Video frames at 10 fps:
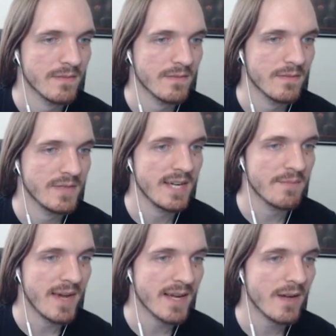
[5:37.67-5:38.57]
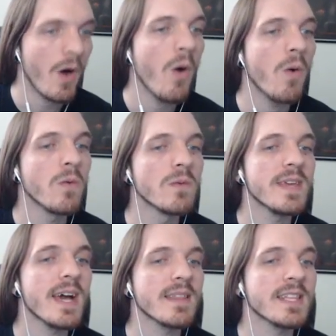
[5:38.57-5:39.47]
Down back? Oh,
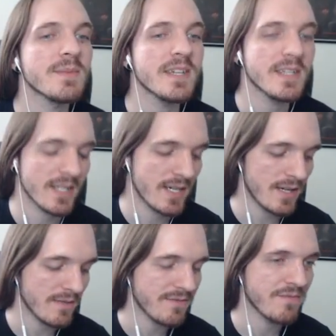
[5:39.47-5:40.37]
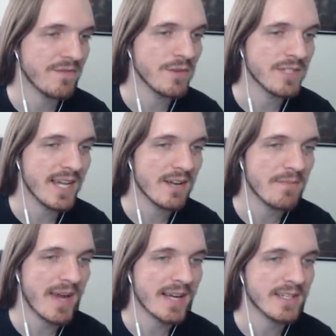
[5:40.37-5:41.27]
yeah, that's because full down
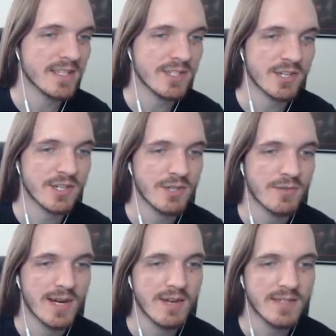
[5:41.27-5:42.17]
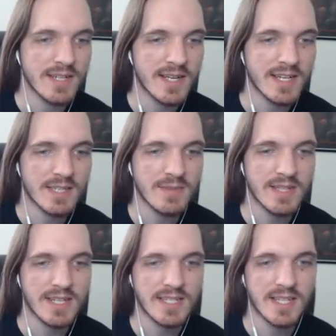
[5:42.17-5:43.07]
back doesn't turn you around. It has to be,
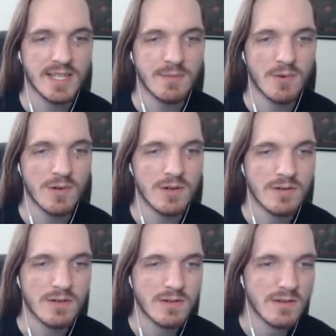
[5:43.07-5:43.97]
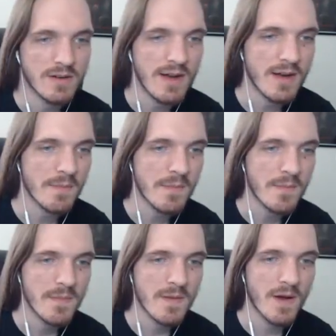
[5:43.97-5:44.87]
like, slightly more
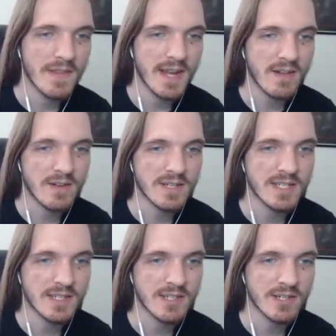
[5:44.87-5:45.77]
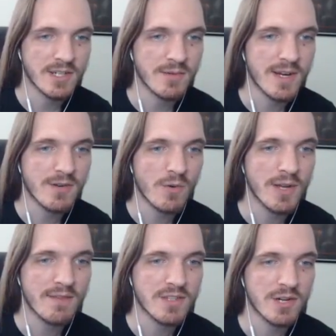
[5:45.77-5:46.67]
on the analog stick to turn you around, or you
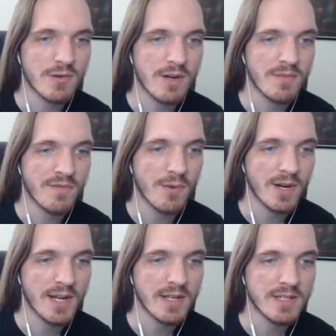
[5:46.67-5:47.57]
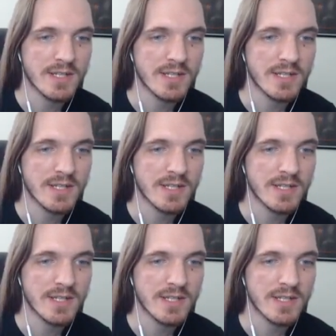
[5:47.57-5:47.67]
have to turn around beforehand.